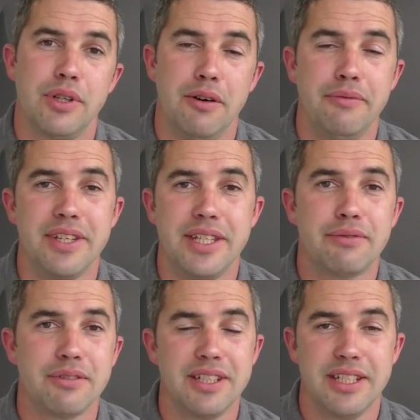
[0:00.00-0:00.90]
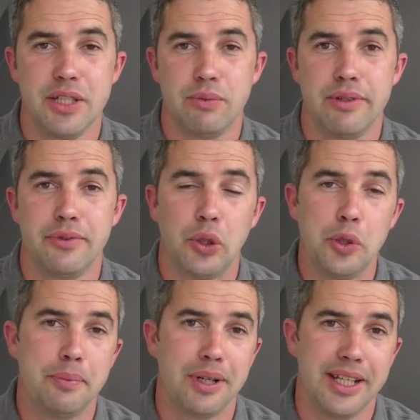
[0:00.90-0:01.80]
of the differences with
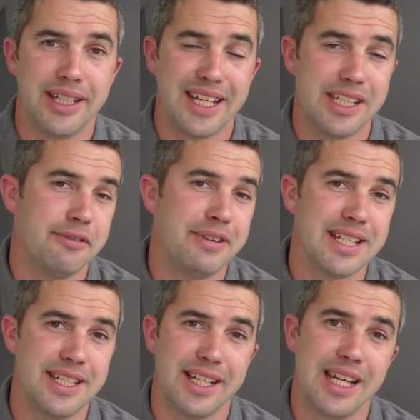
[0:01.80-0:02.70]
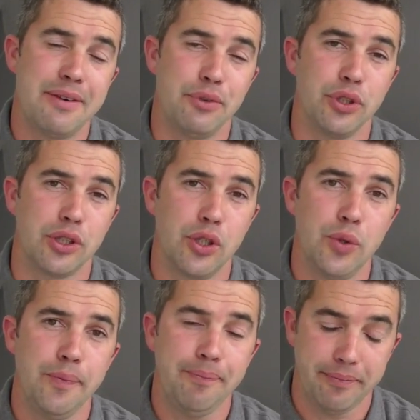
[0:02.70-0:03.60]
glue pulling and the effects it can have on the
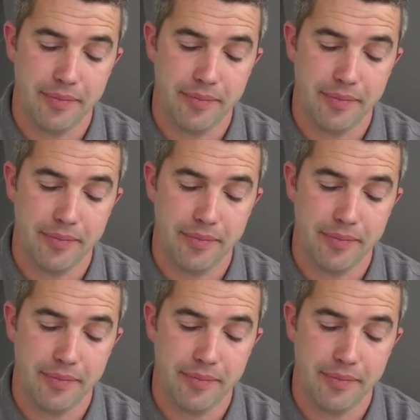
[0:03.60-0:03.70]
glue,